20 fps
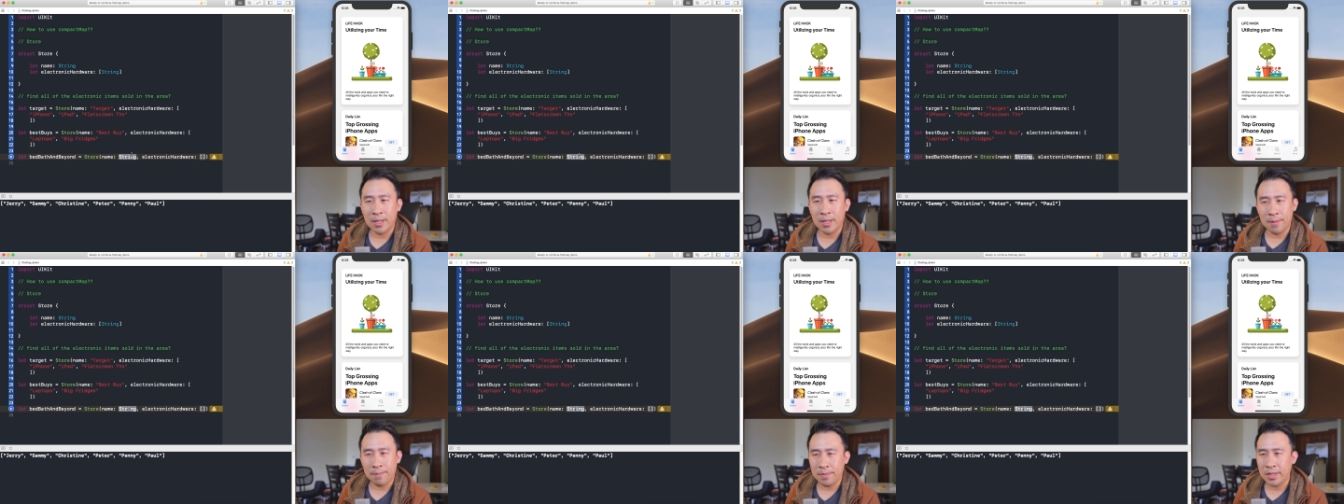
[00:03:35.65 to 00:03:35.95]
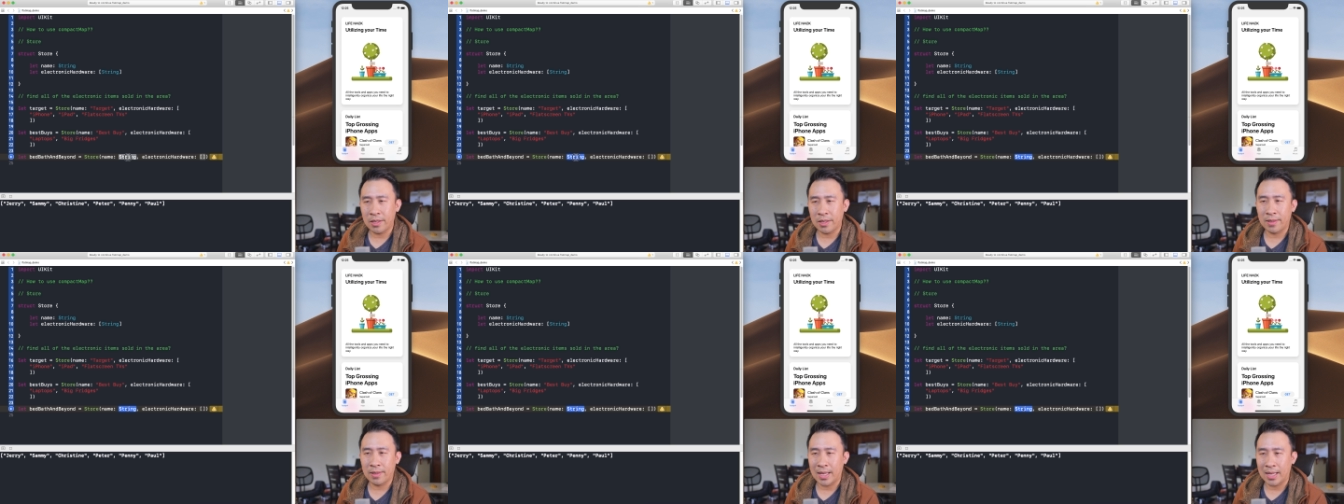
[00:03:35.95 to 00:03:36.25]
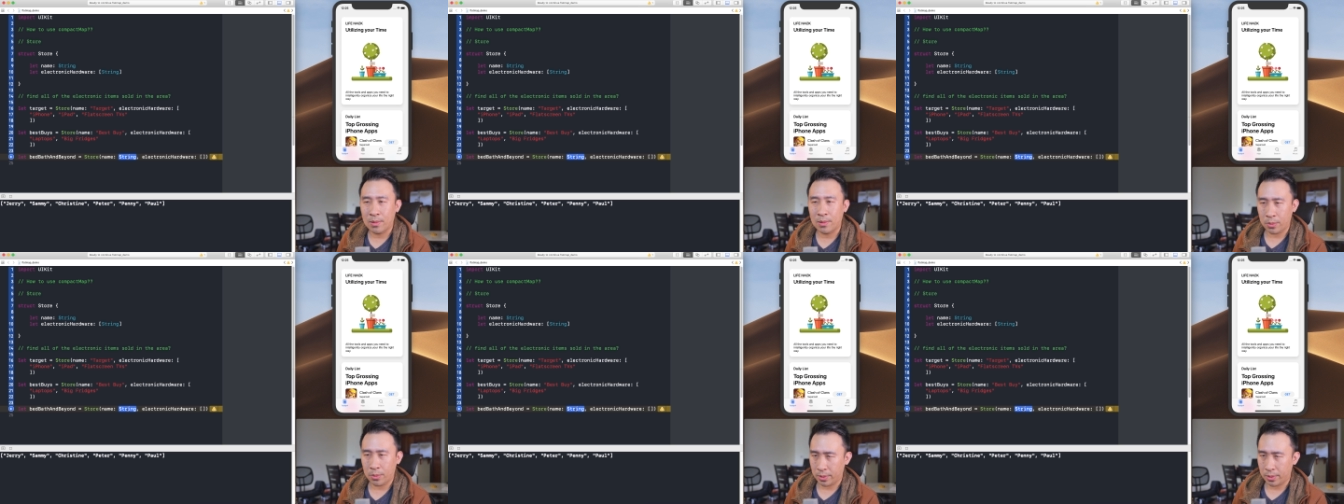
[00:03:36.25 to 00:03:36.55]
but you know
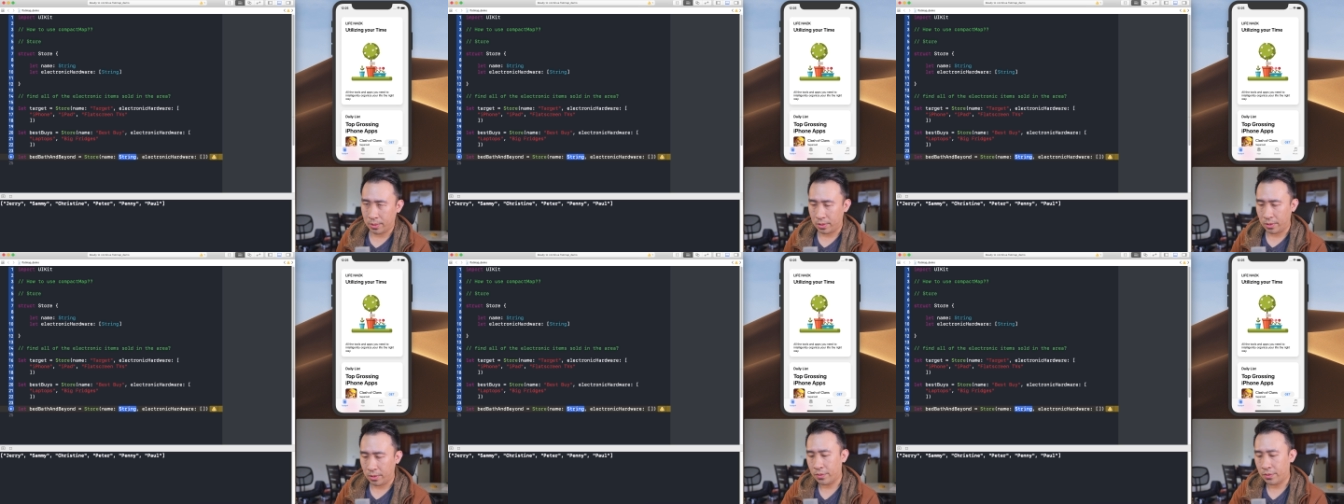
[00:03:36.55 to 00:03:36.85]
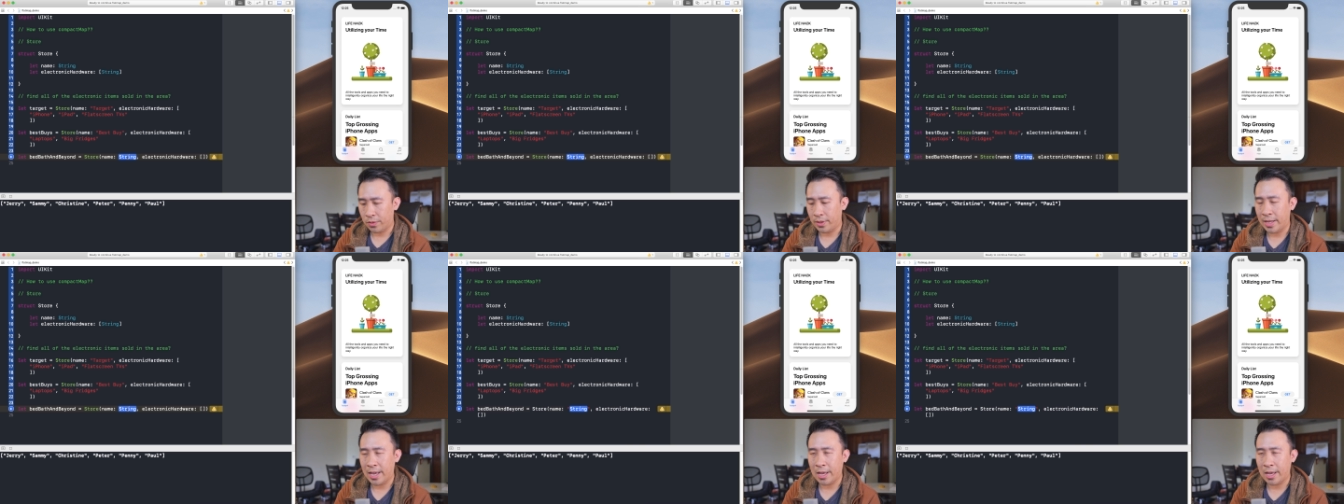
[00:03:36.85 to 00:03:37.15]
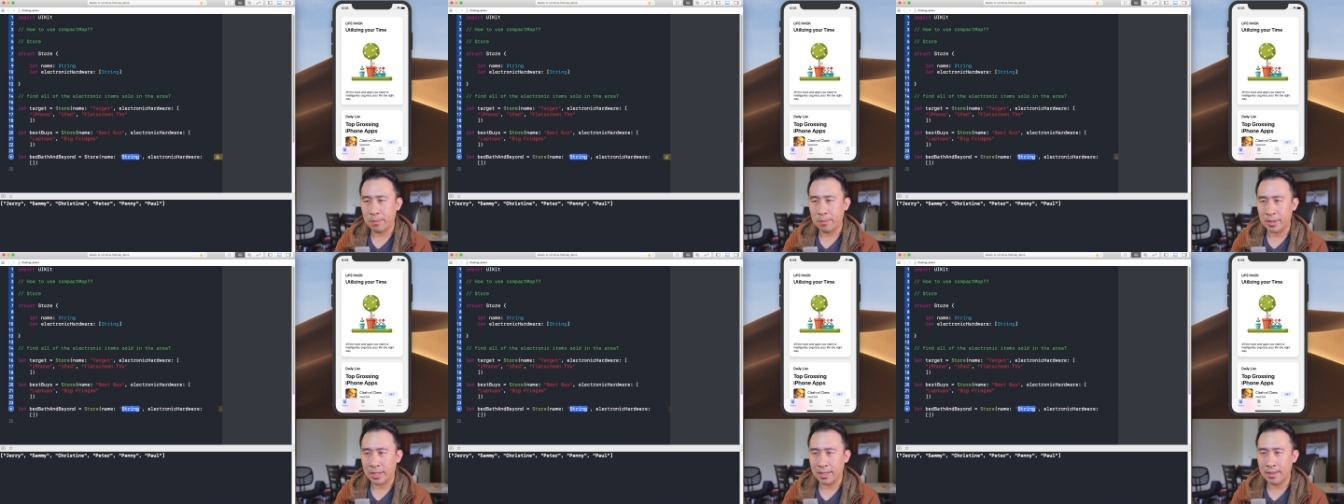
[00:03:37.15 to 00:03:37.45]
that's what we'll do for
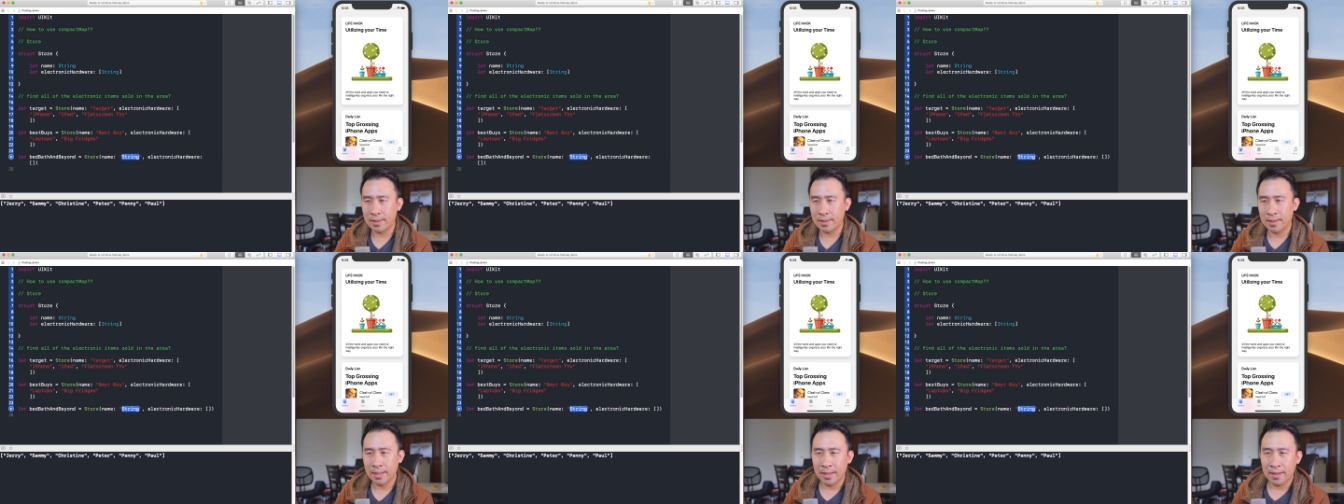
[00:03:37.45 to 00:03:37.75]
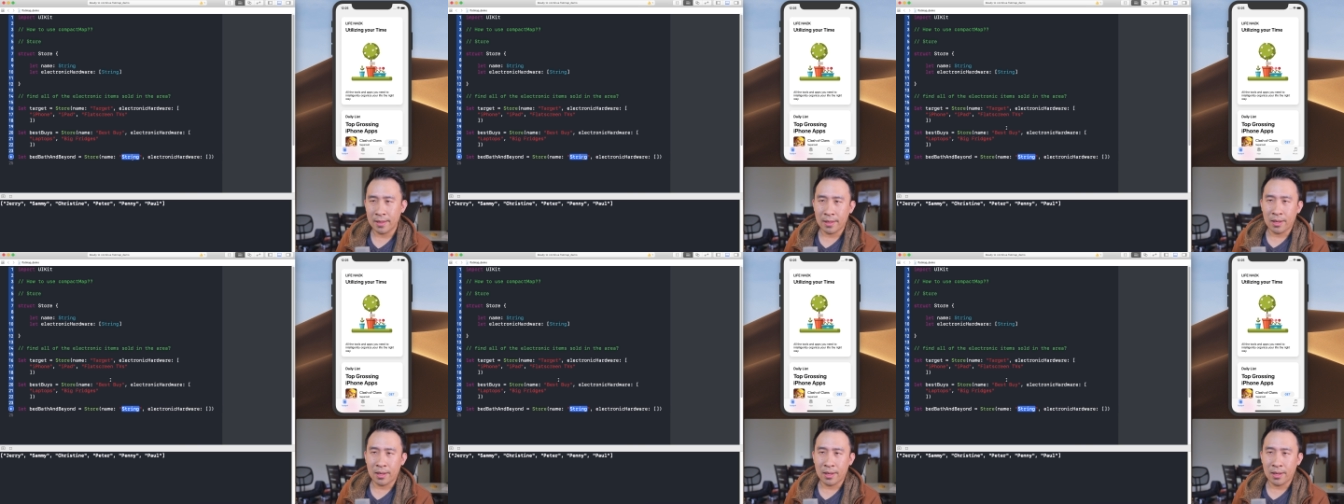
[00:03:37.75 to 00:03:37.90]
now because